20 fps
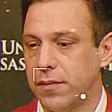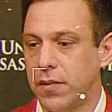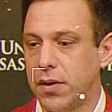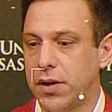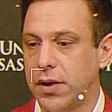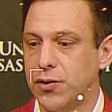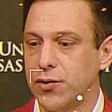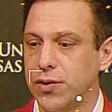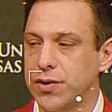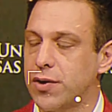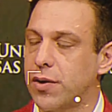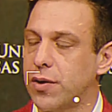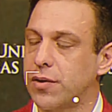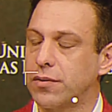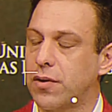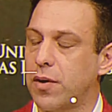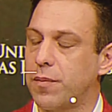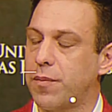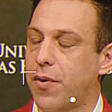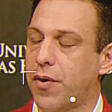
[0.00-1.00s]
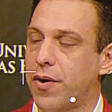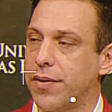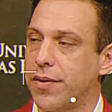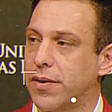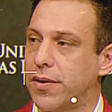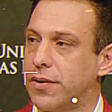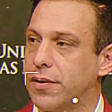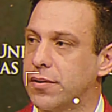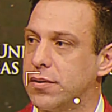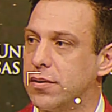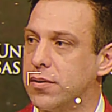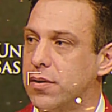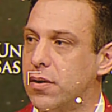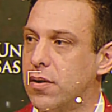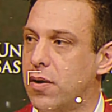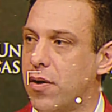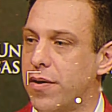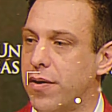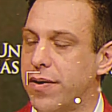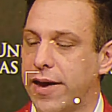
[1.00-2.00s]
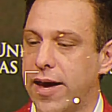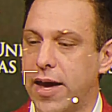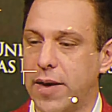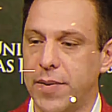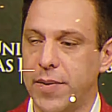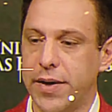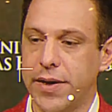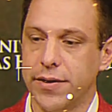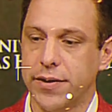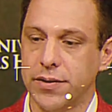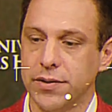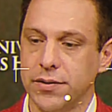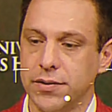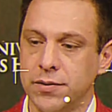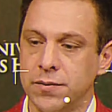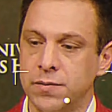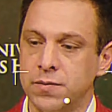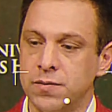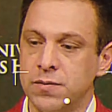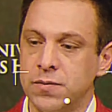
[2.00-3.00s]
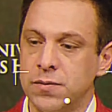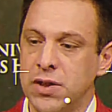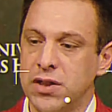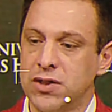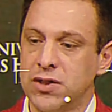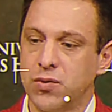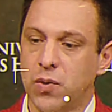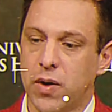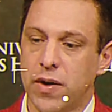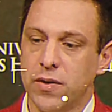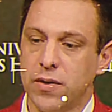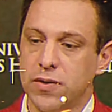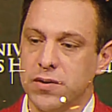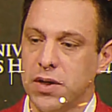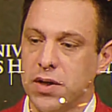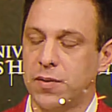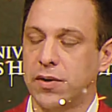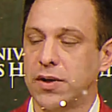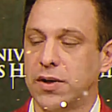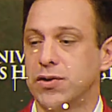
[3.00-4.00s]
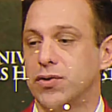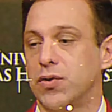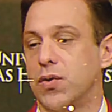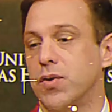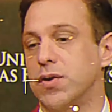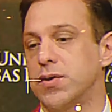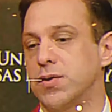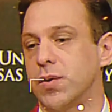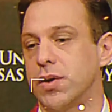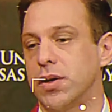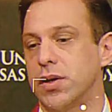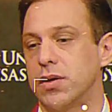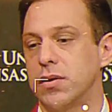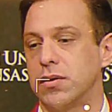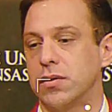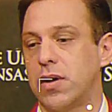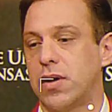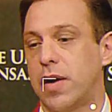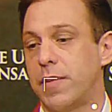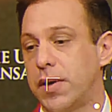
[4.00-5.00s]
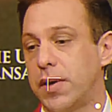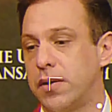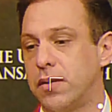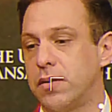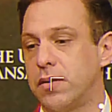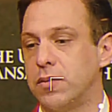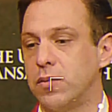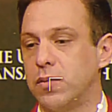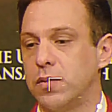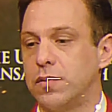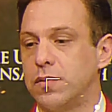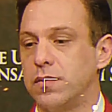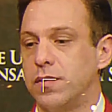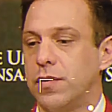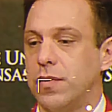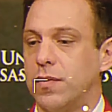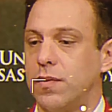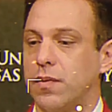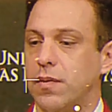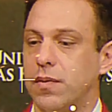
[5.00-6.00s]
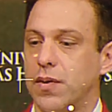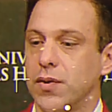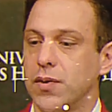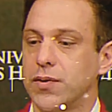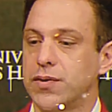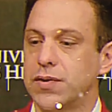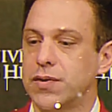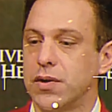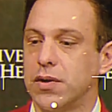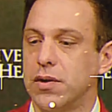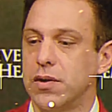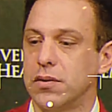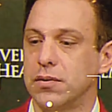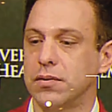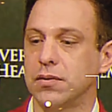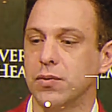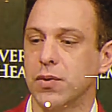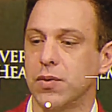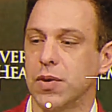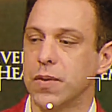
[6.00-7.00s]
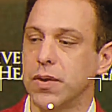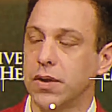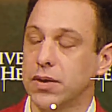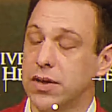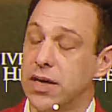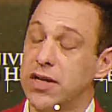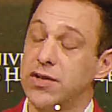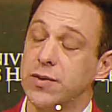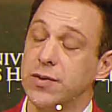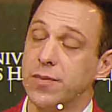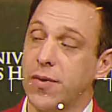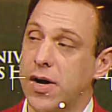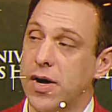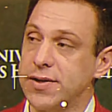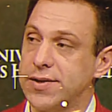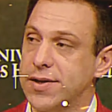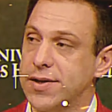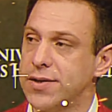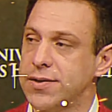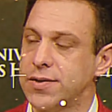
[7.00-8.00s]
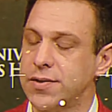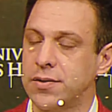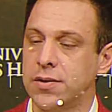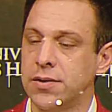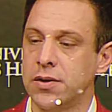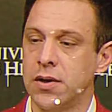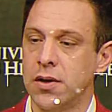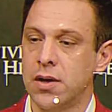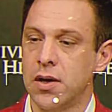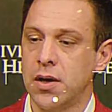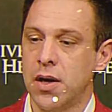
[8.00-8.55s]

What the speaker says: Instead, Kansas City went for a project, one that could work out, but definitely carries more risk than reward at this stage.